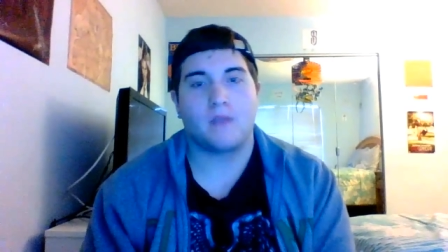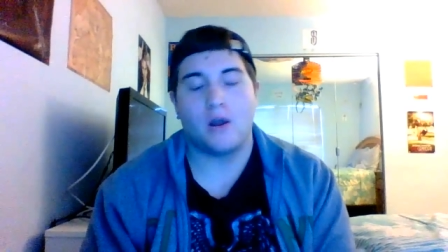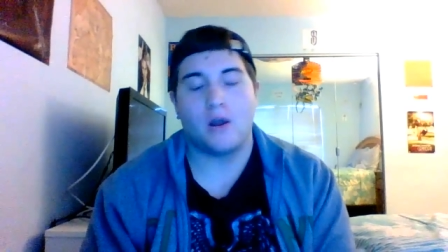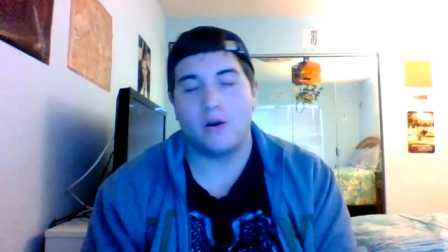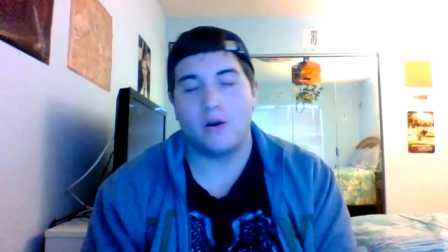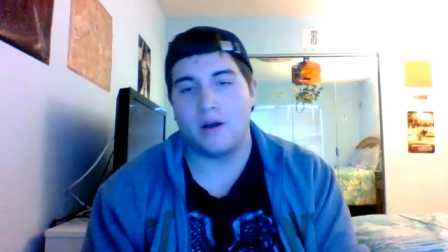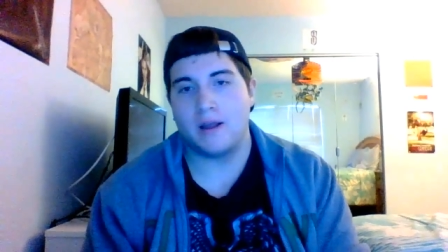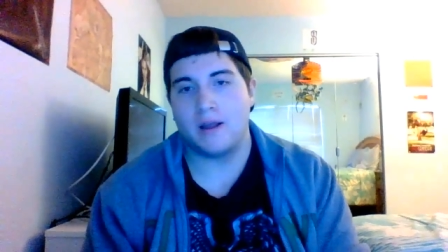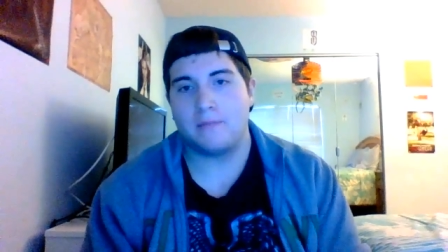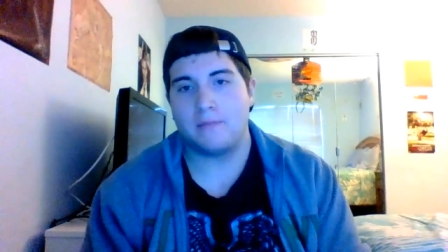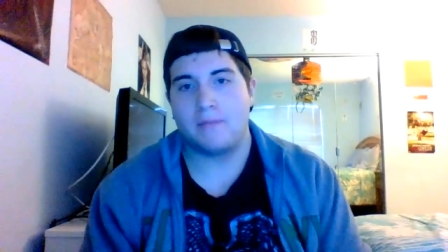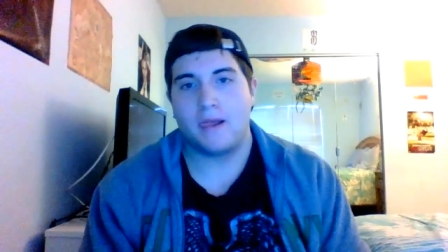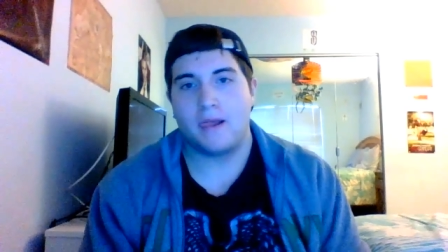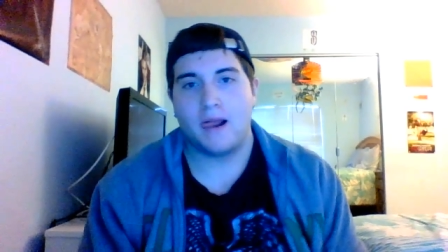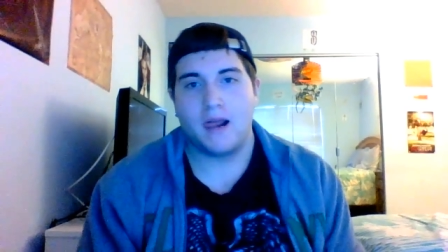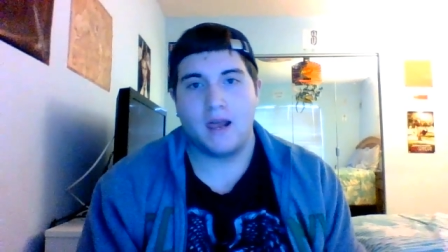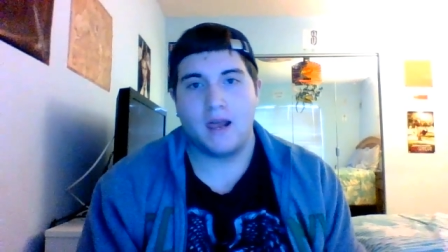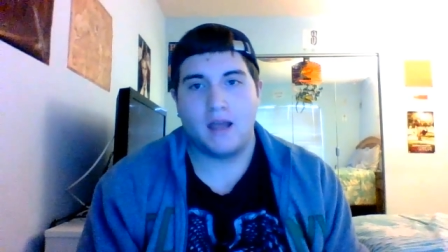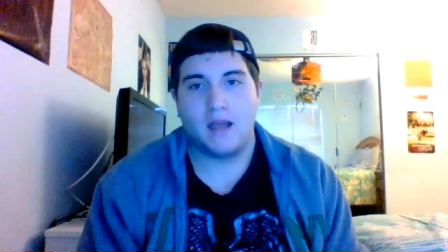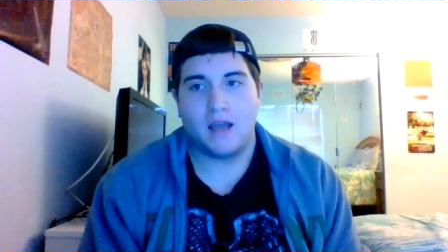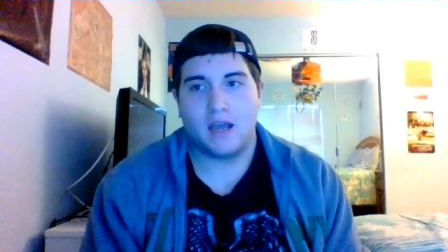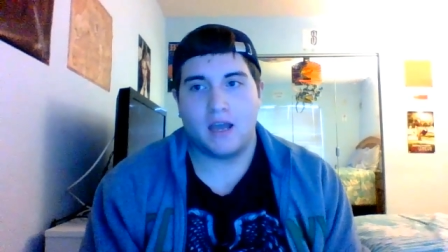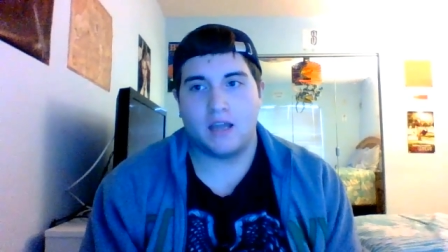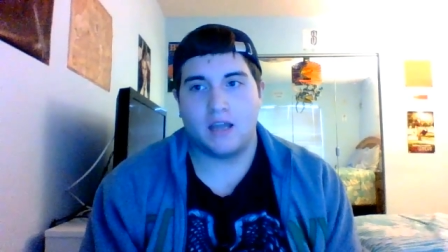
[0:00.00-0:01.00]
Alright?
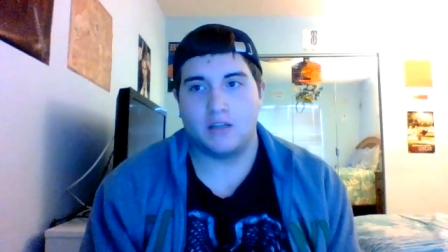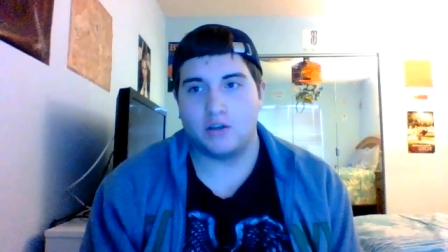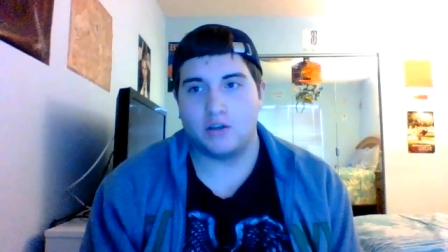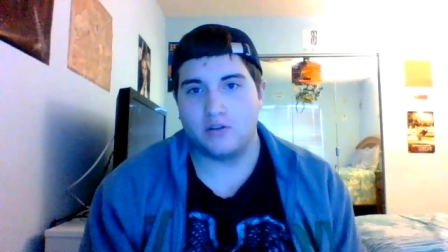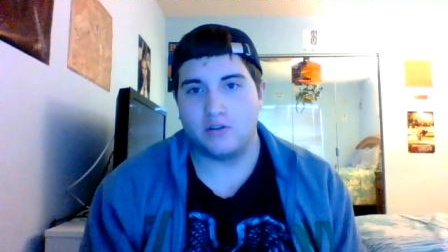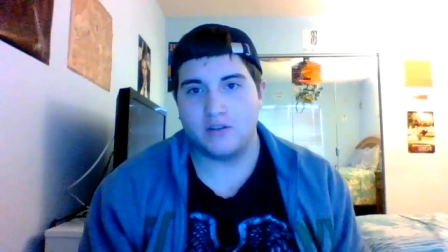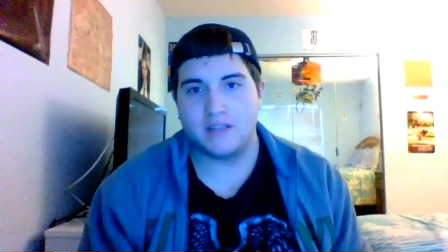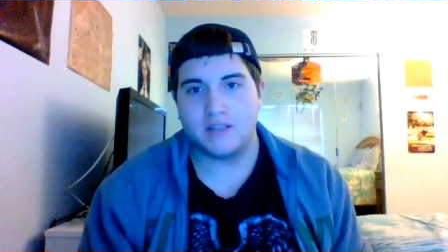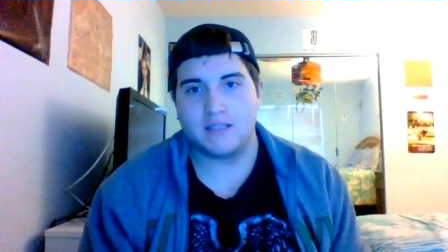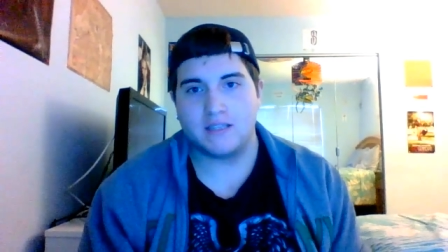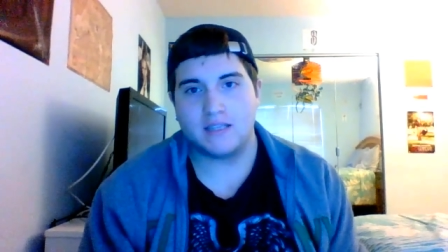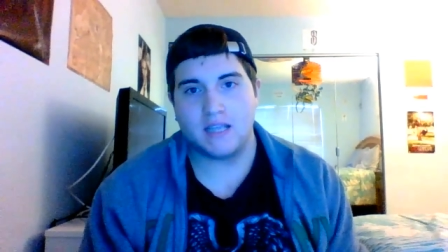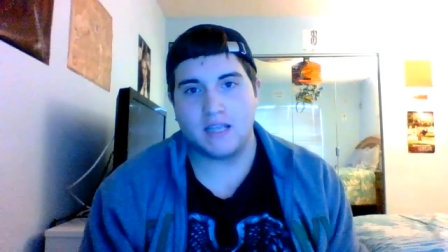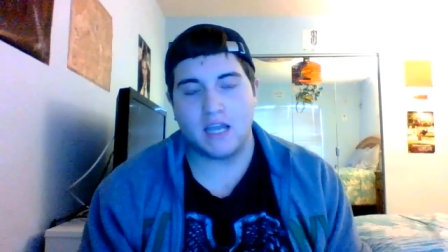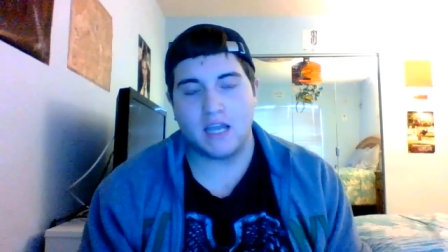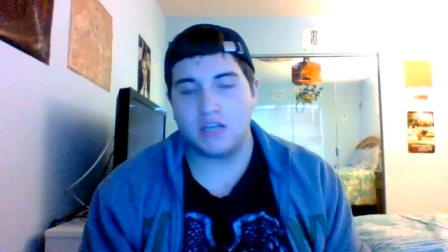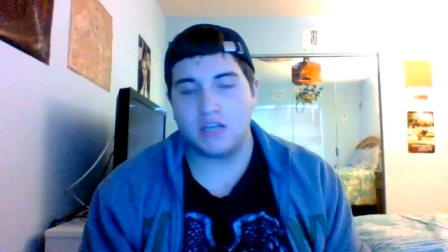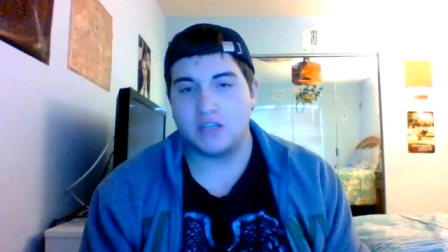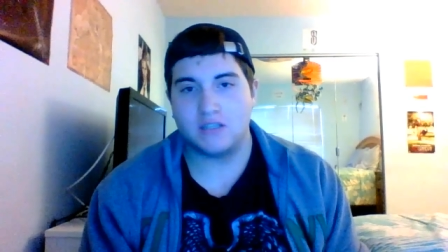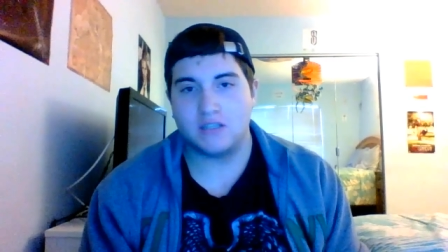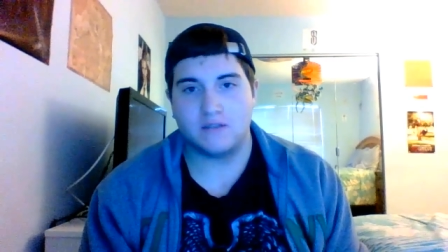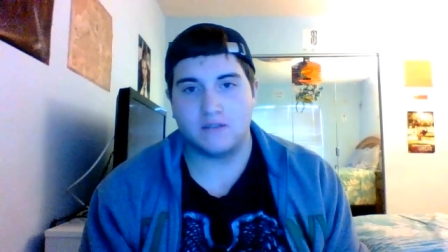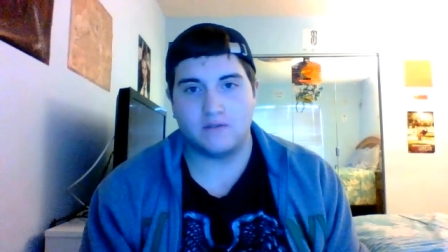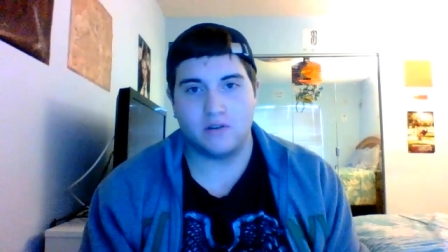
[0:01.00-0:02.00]
And during the
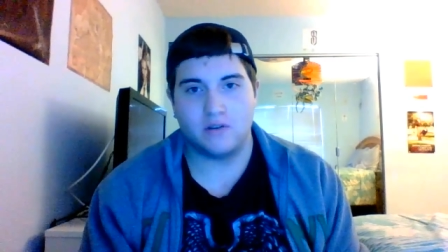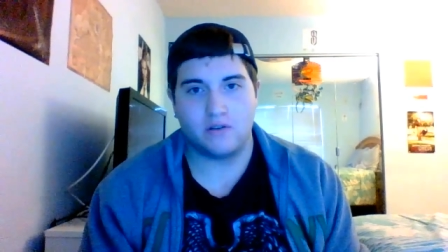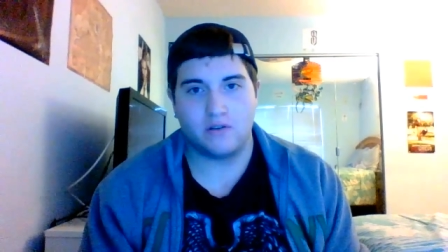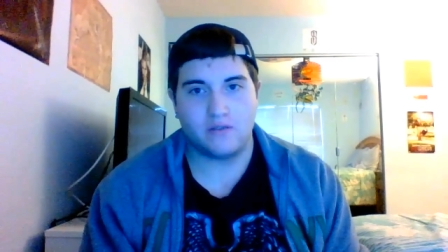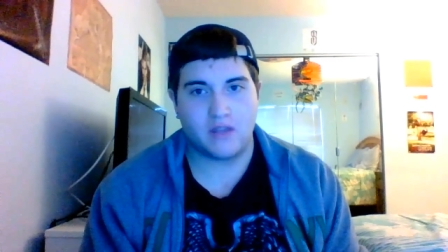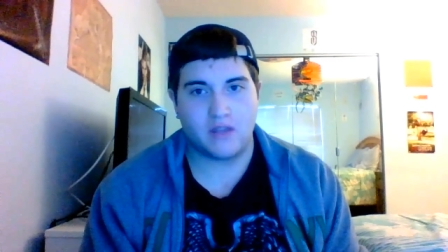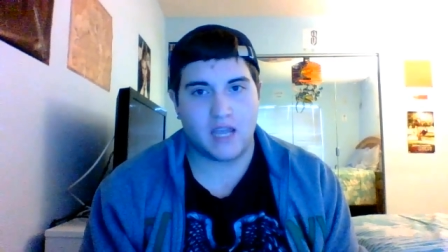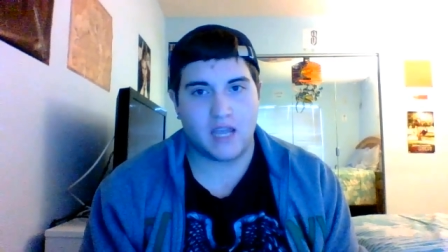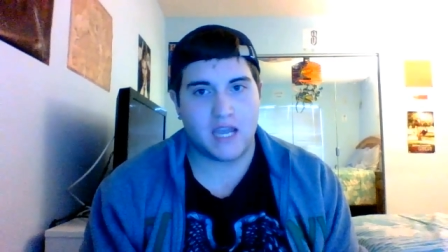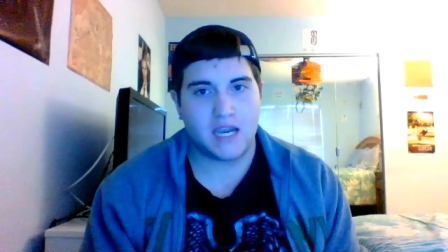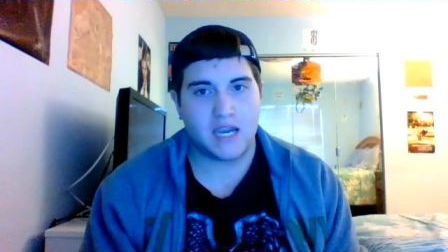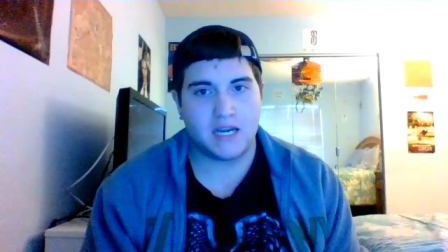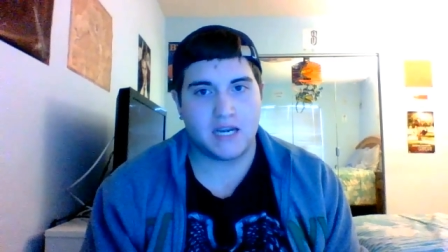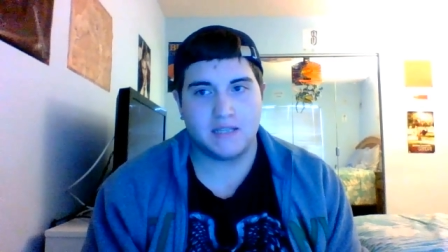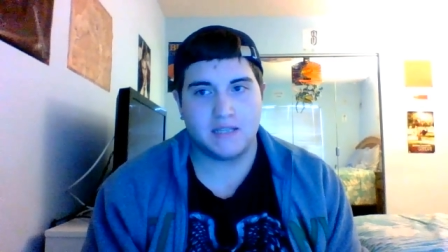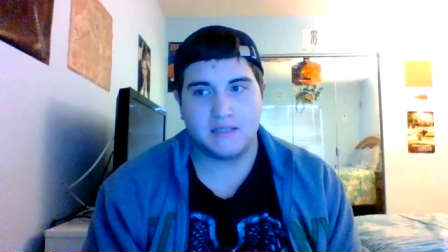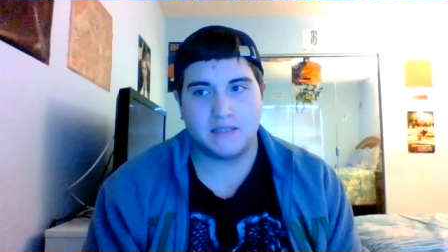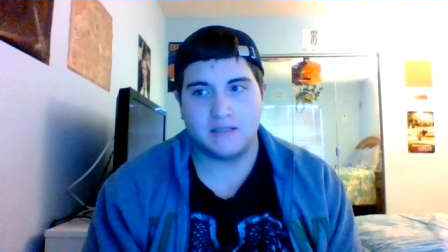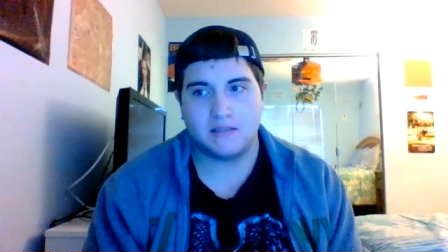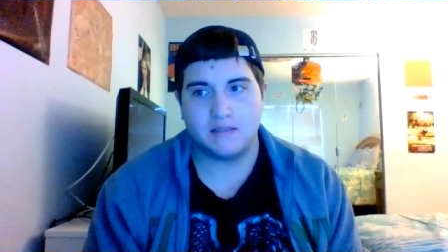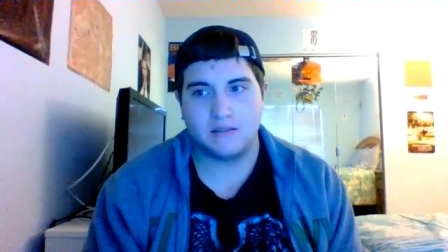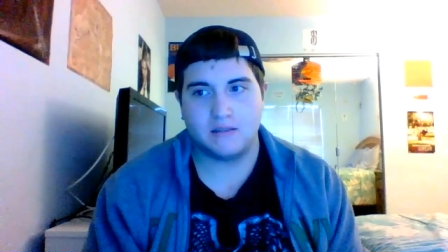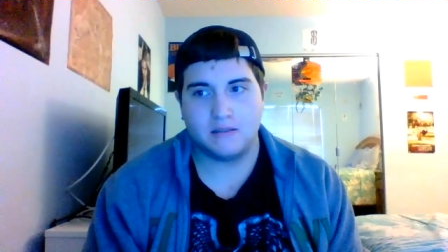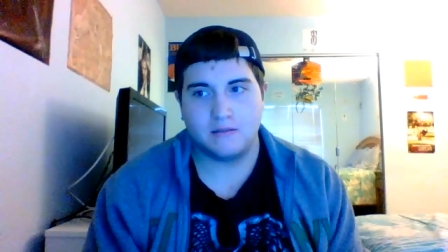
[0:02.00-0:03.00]
ages of during the
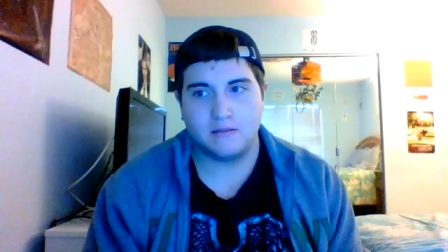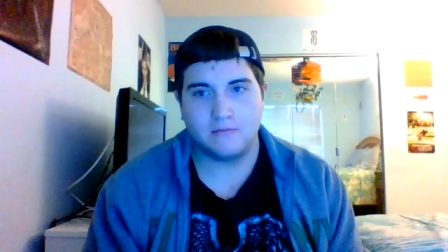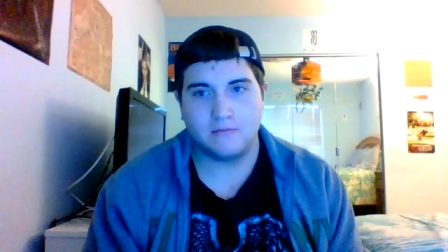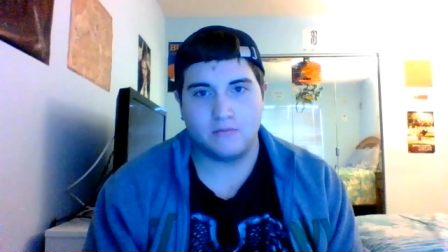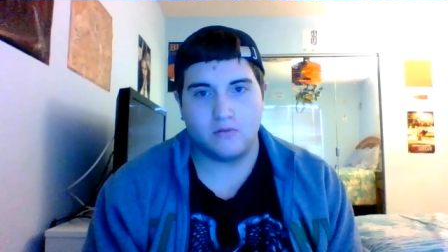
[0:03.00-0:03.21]
80s,